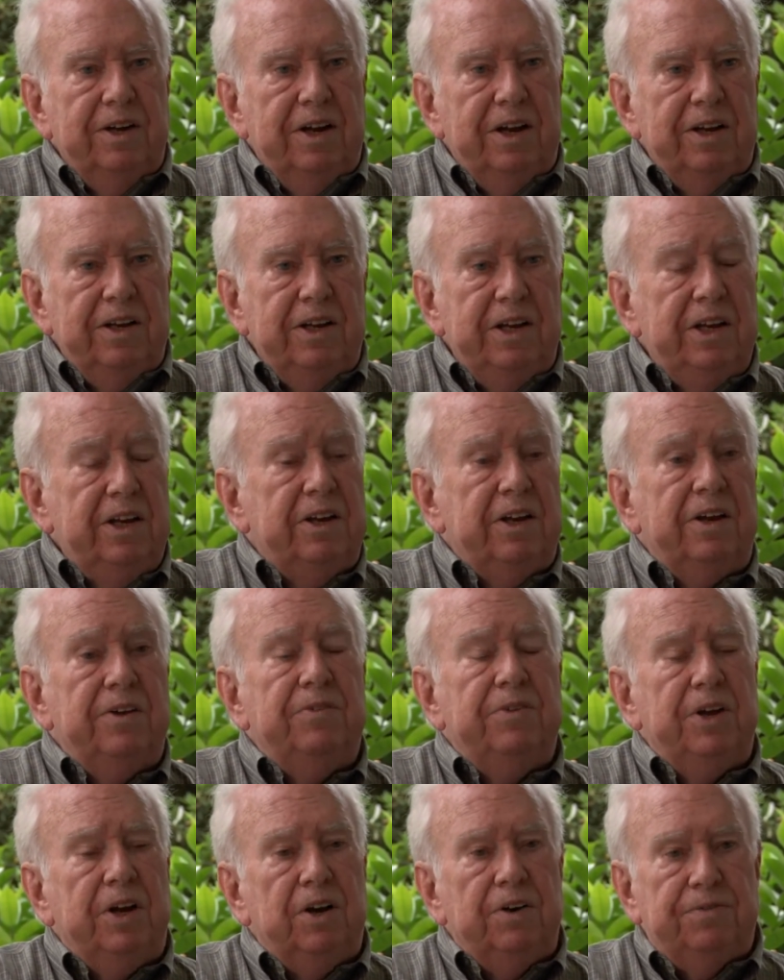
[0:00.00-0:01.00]
he
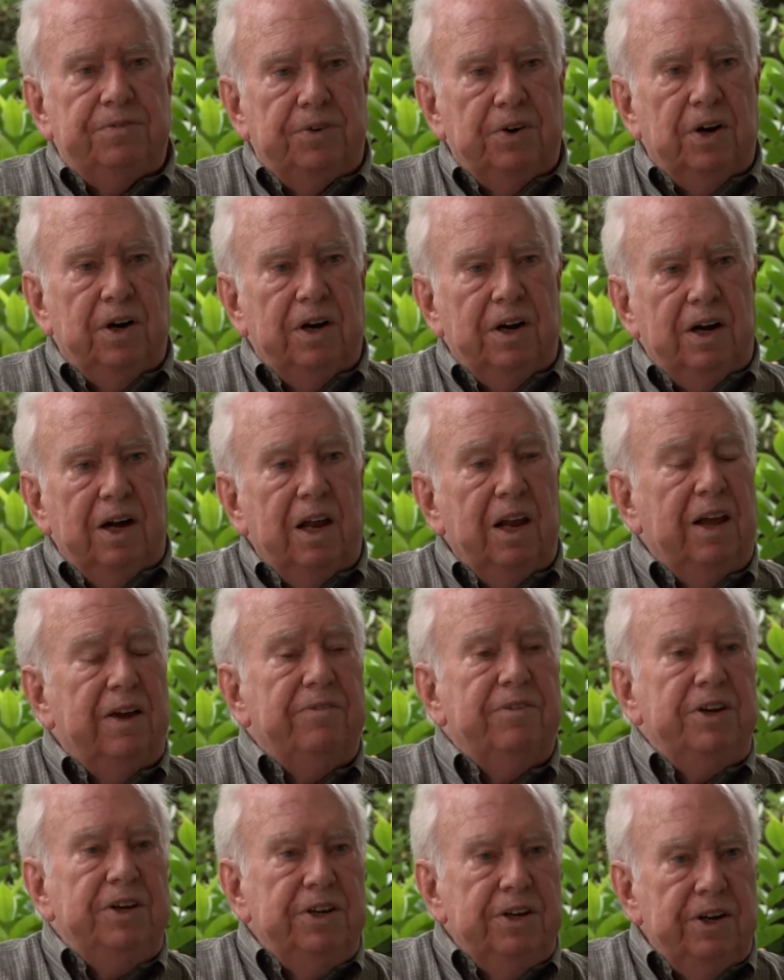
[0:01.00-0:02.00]
lived there for
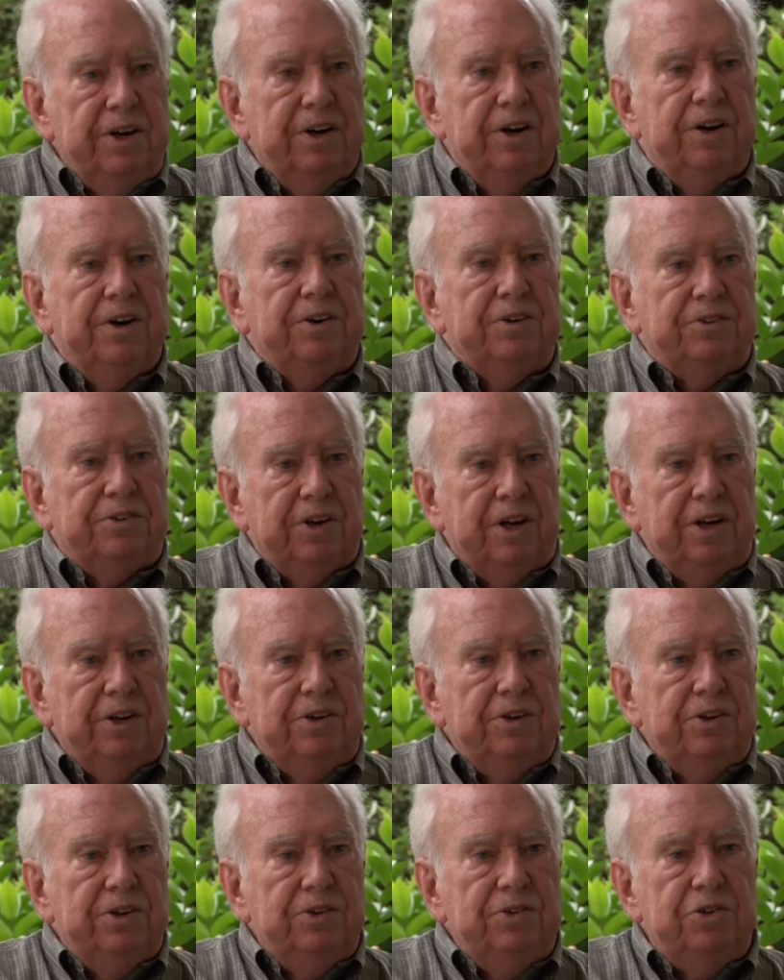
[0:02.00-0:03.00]
11 years
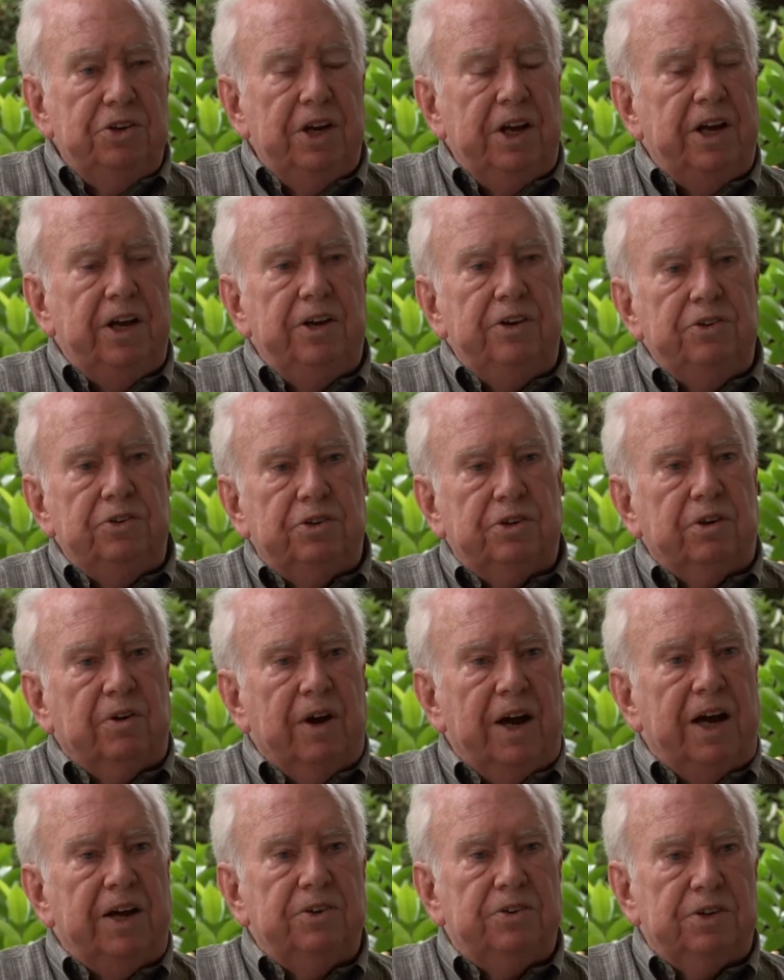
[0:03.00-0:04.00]
and changed
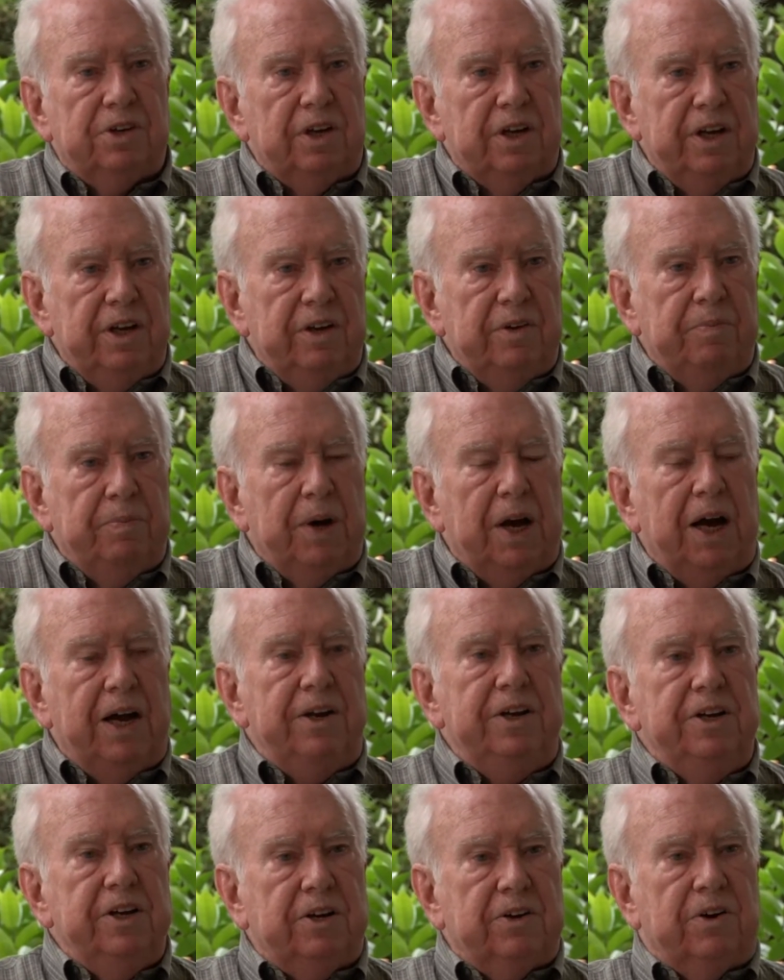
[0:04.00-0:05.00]
gradually by
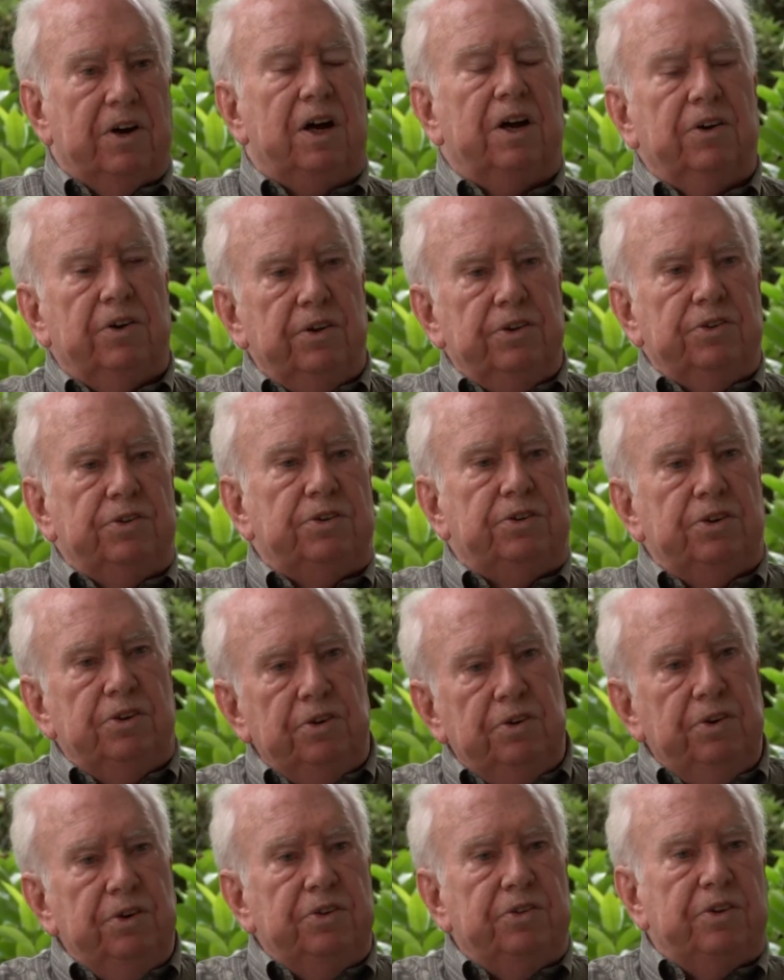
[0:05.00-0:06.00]
Nicaraguan
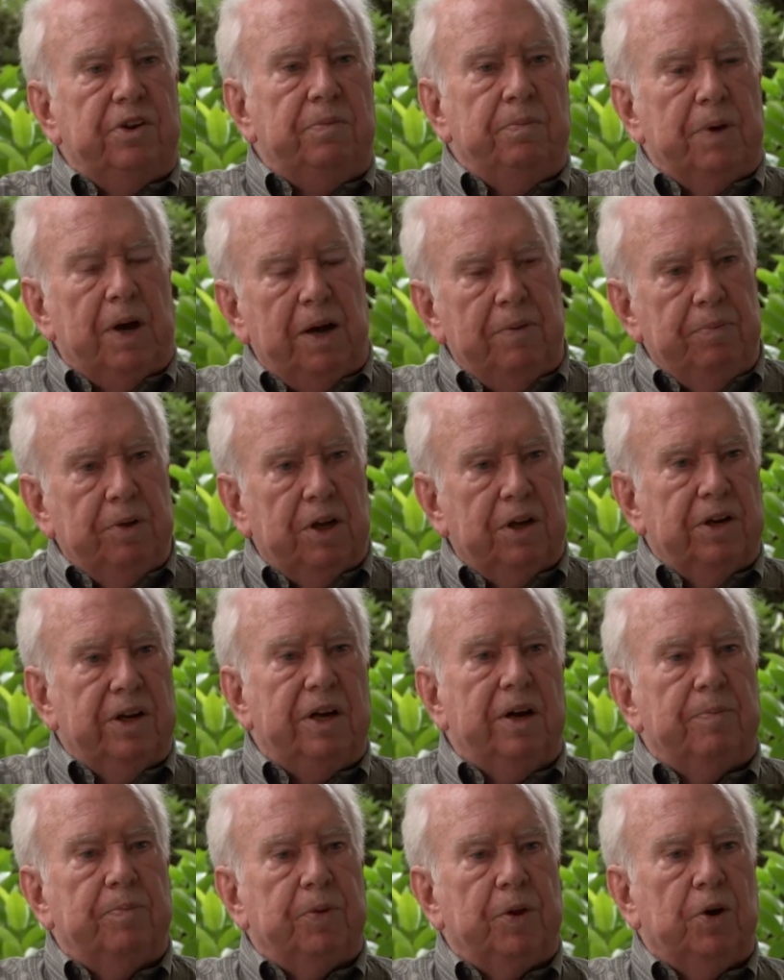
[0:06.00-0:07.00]
students, and by building
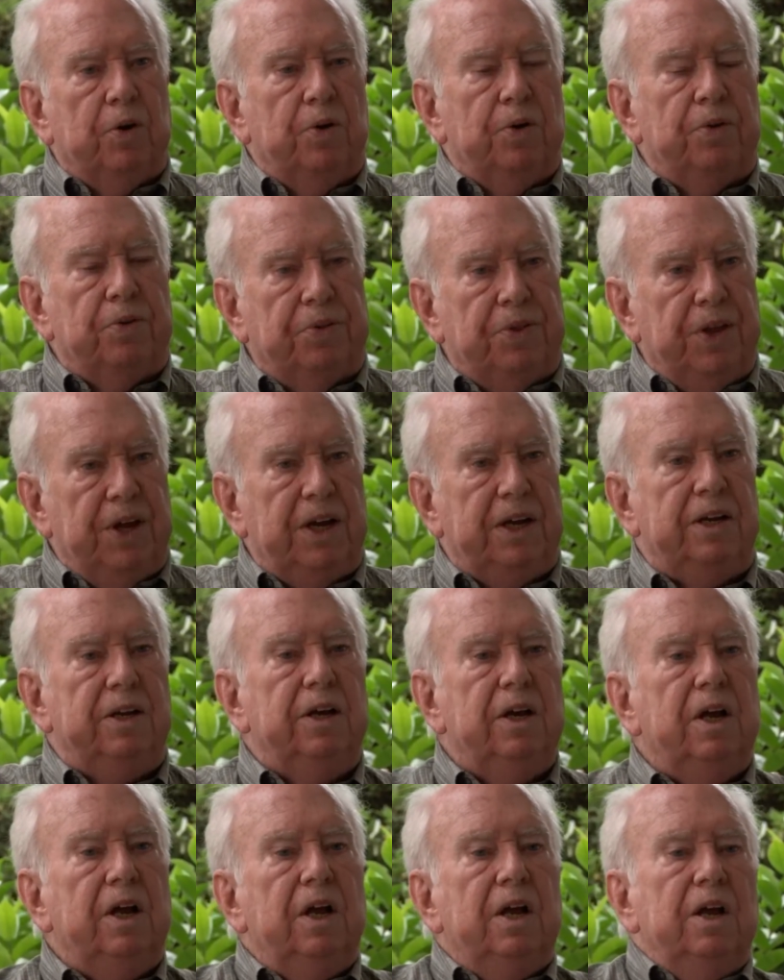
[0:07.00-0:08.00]
up the whole thing,
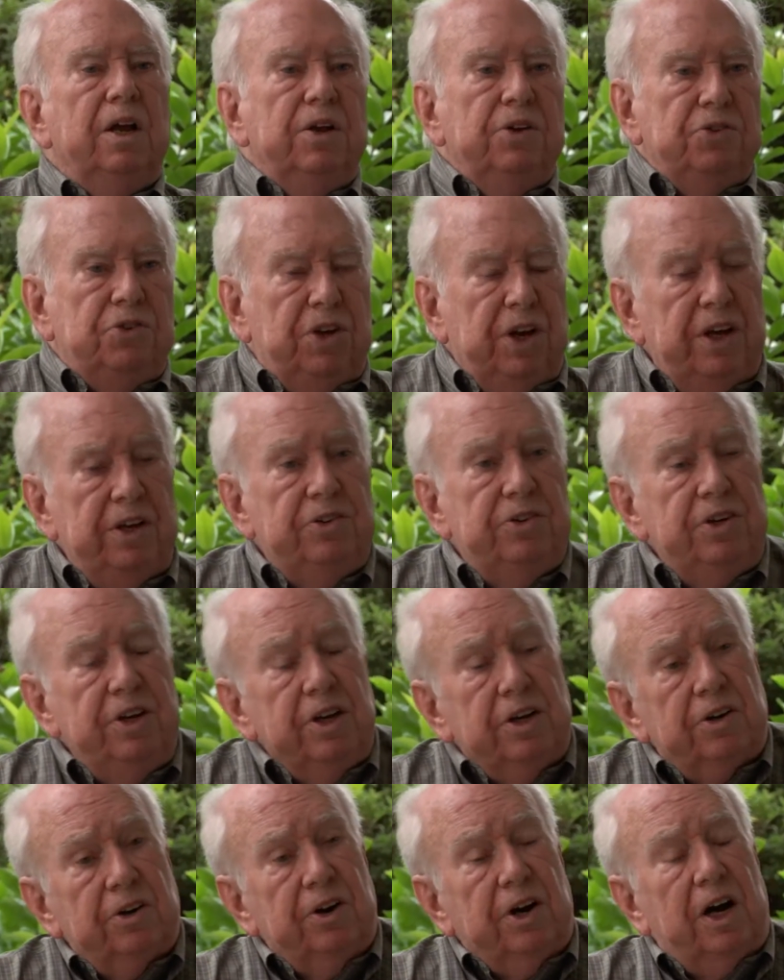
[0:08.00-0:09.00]
changed
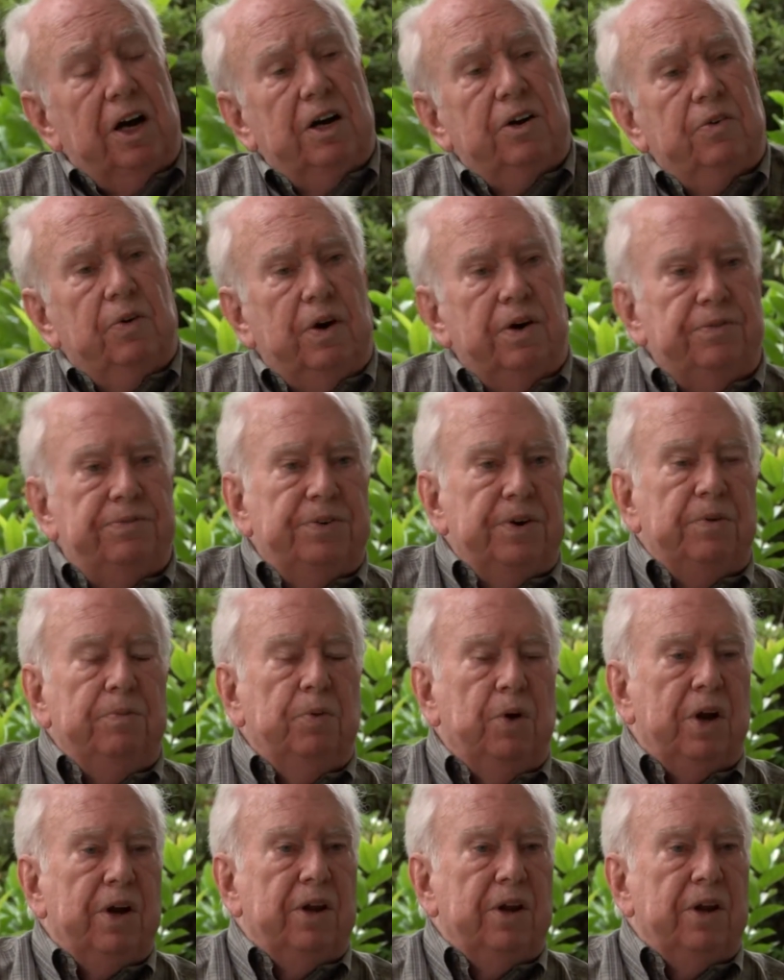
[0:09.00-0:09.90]
Nicaragua from